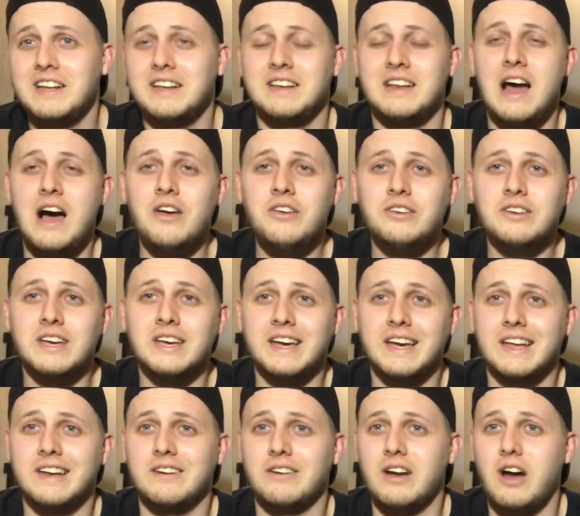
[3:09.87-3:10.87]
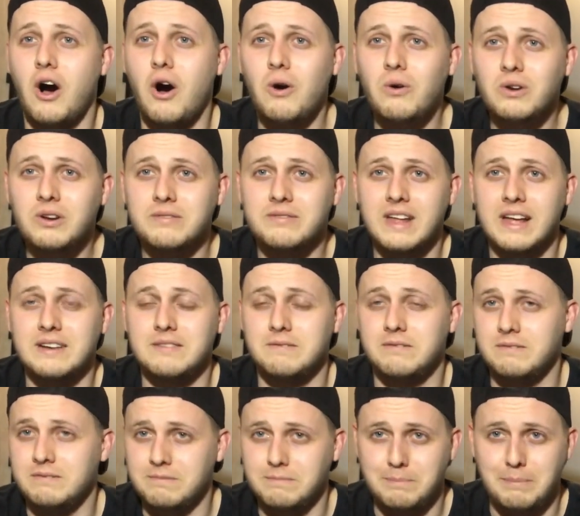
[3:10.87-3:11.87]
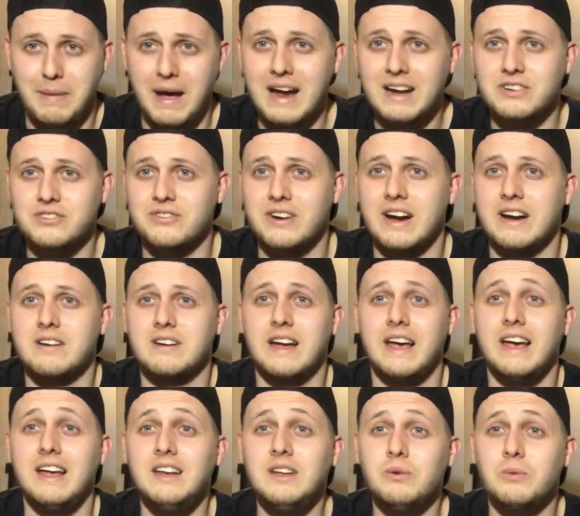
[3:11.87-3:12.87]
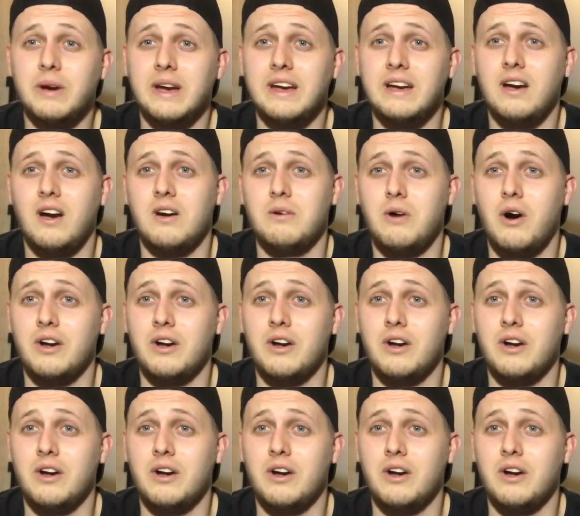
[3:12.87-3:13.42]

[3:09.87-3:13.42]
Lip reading: Now you can get hold of that backtrack anywhere